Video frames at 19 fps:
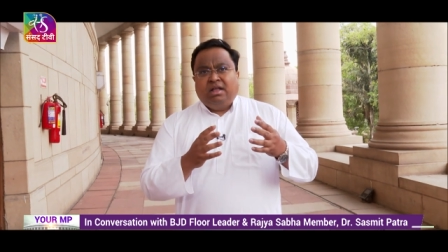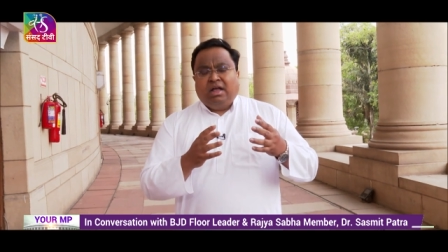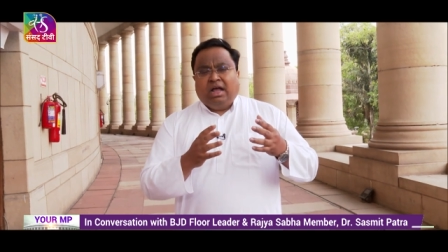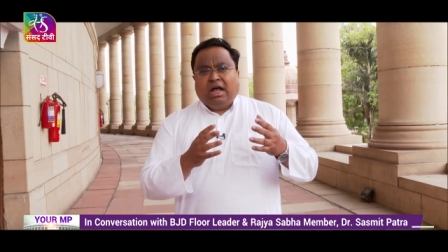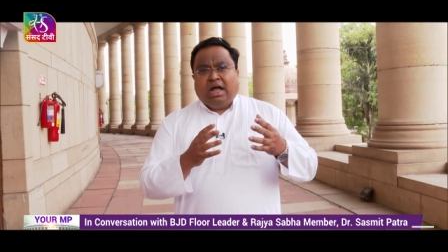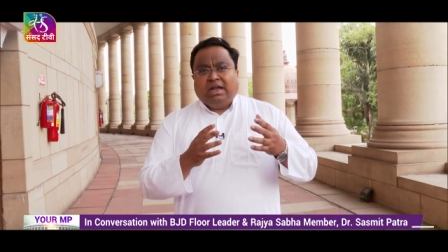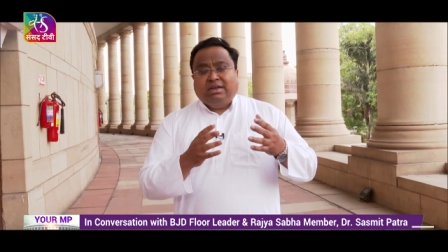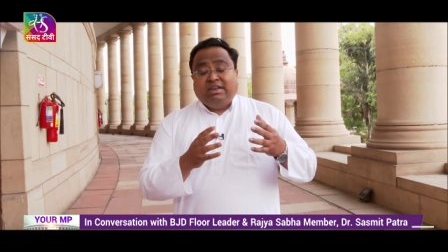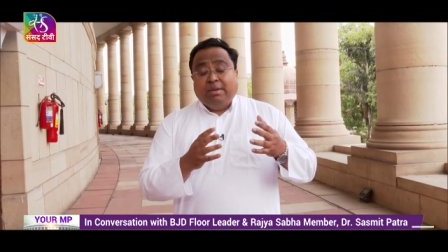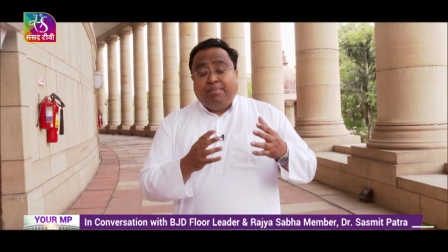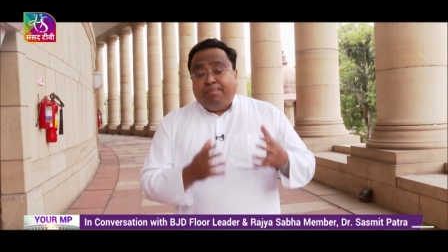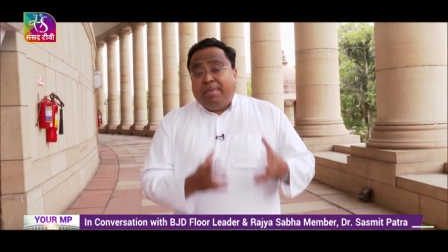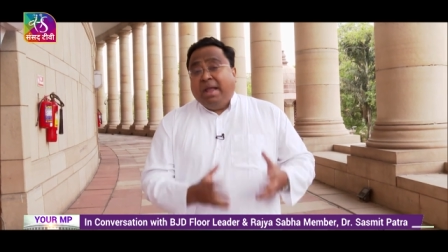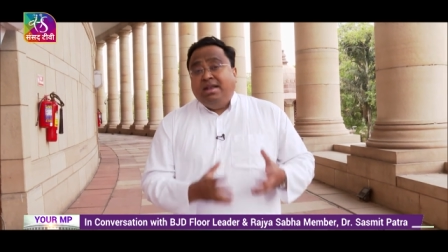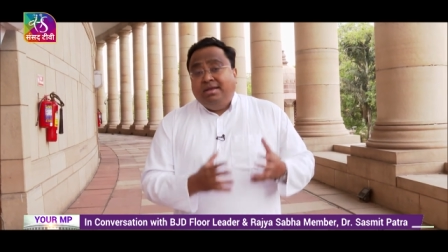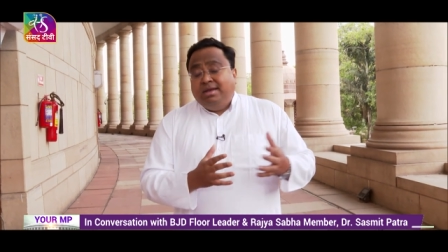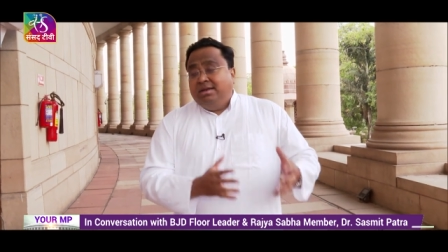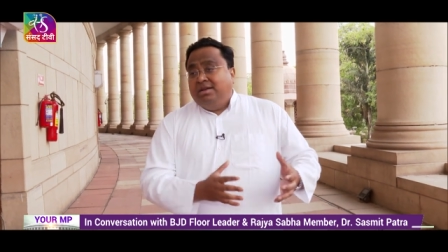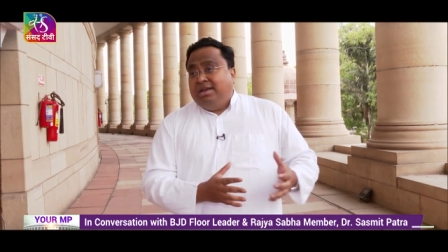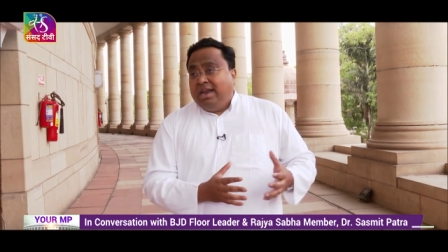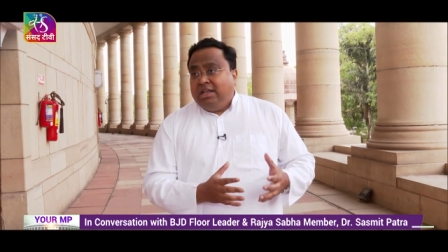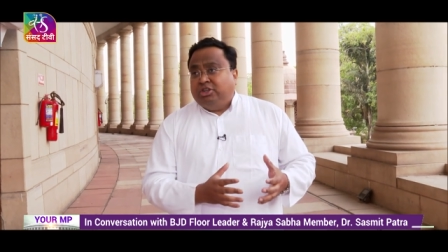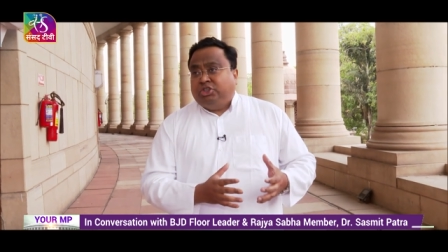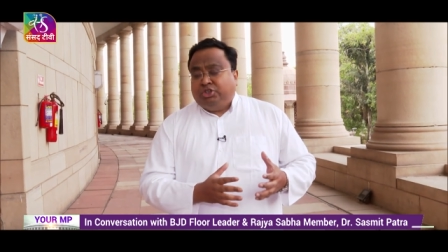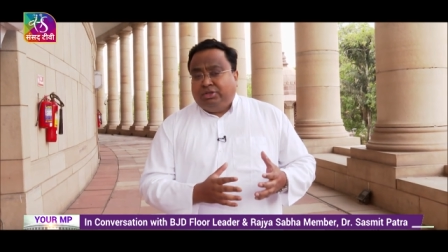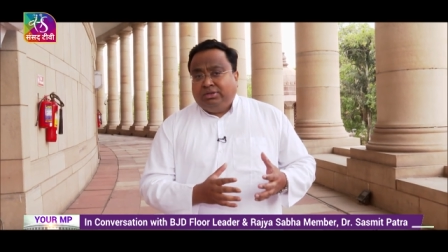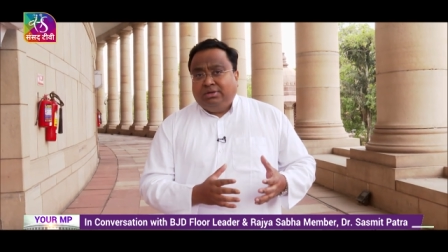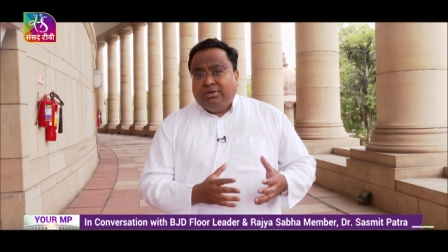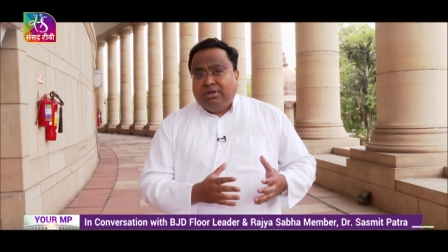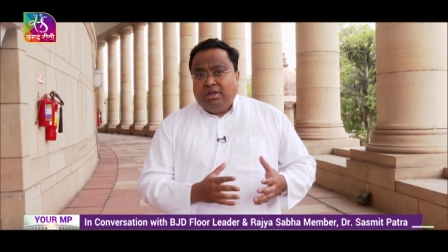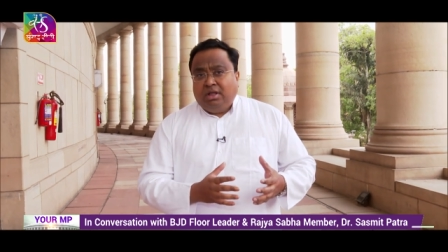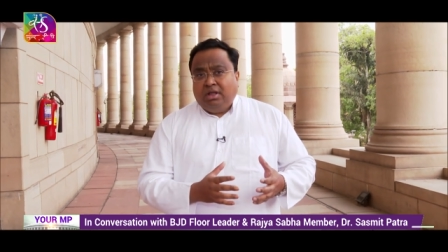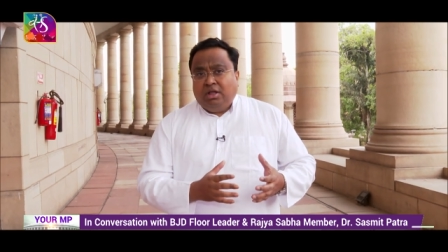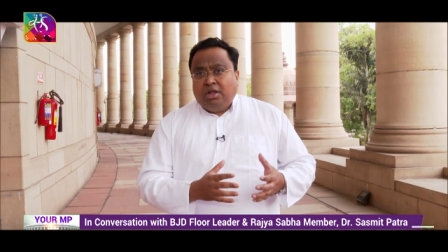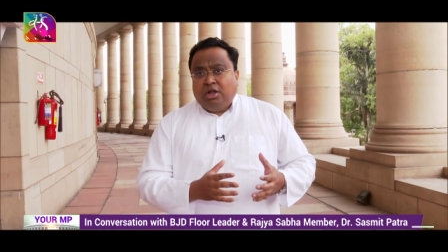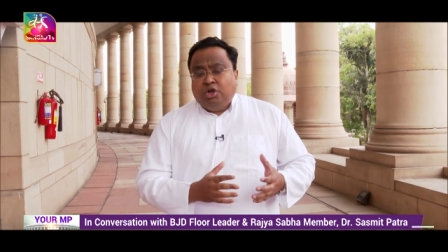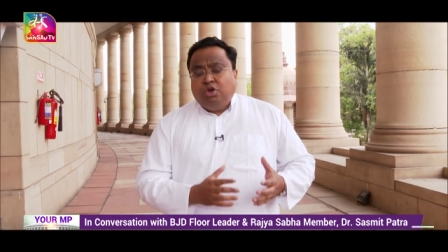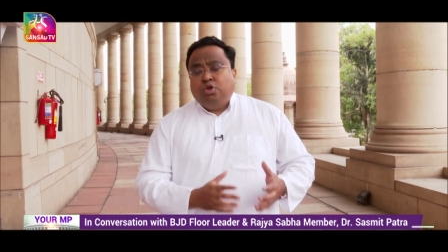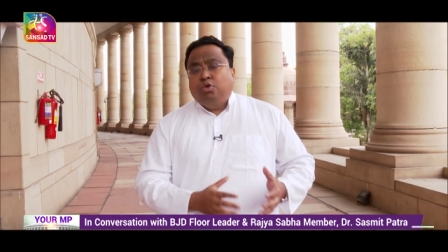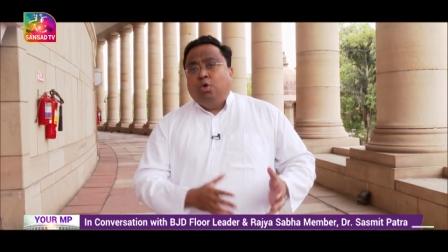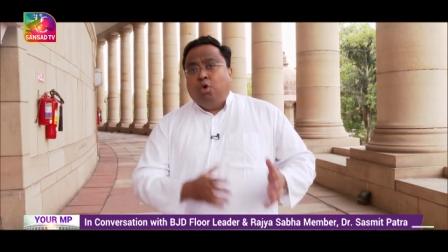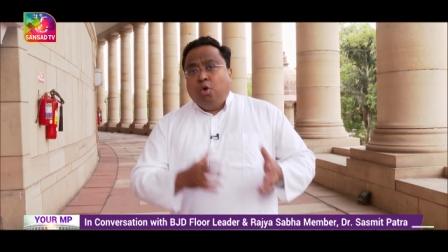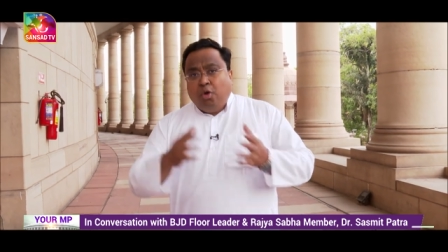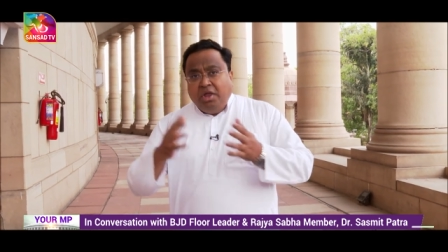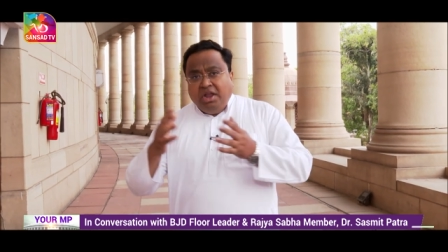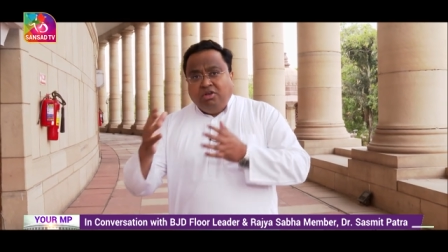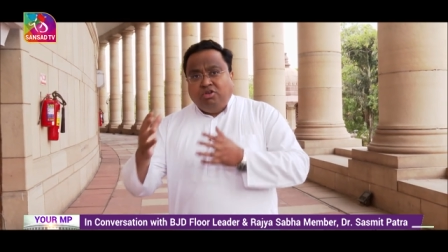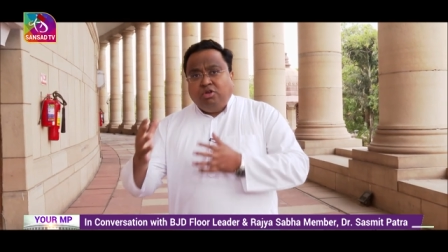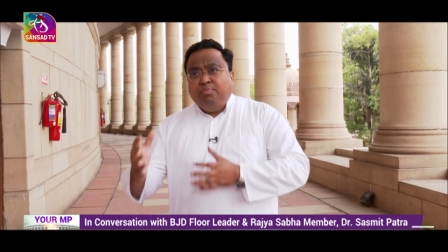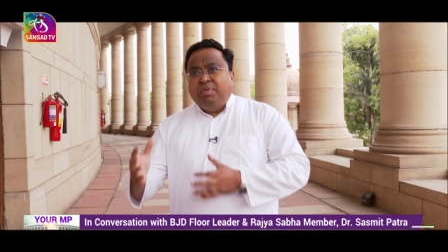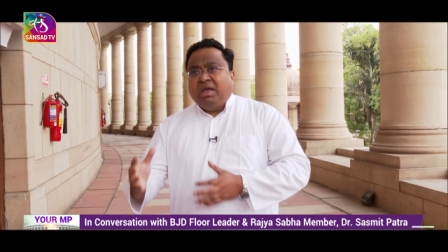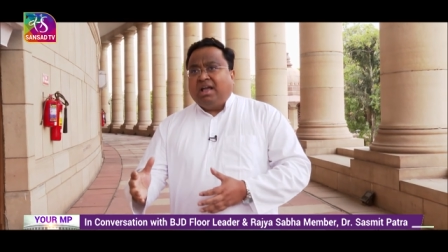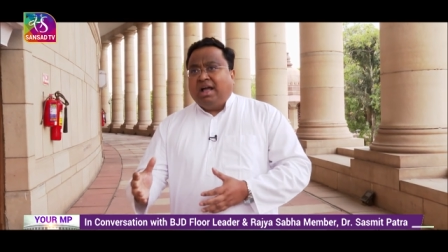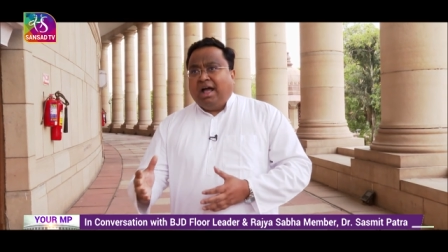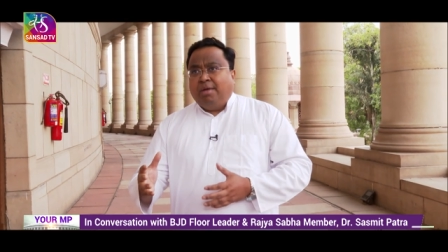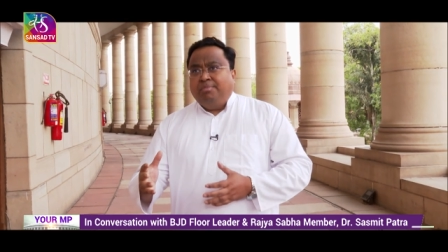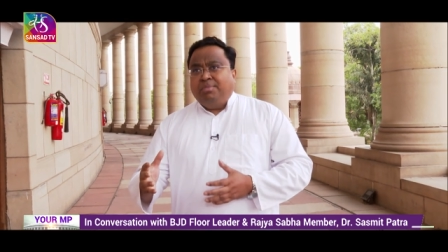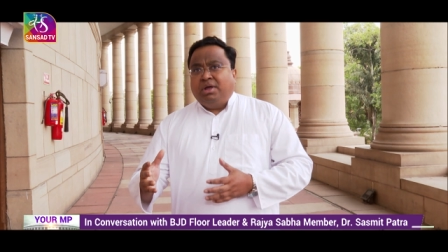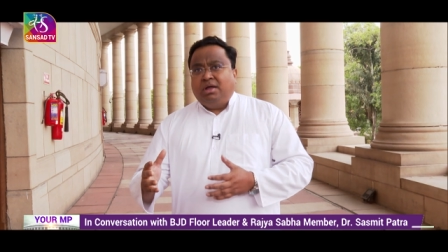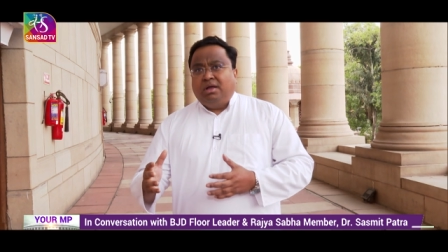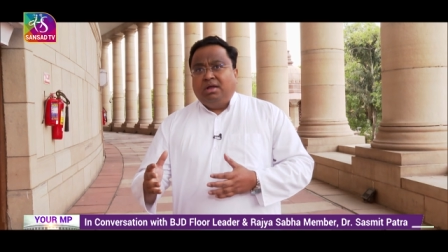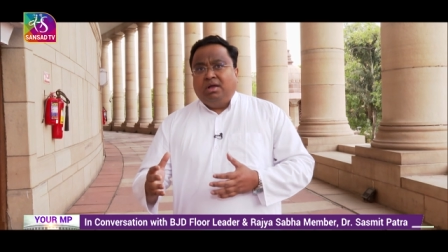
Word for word: uh, dependent nation to going to become